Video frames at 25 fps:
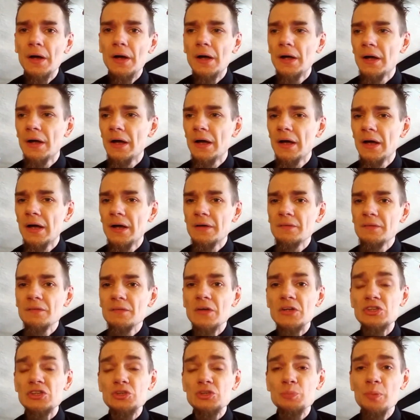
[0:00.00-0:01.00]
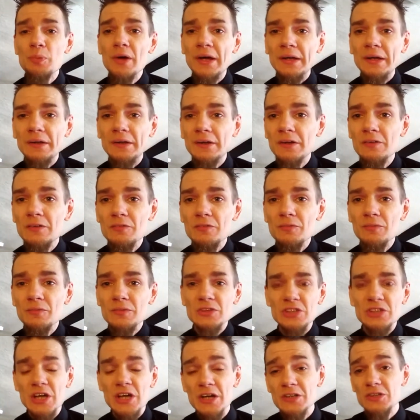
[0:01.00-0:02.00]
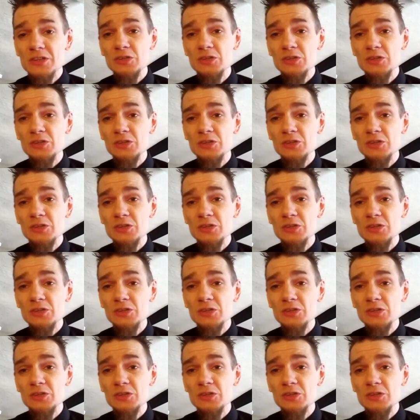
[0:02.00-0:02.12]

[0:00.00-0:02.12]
a spring, certain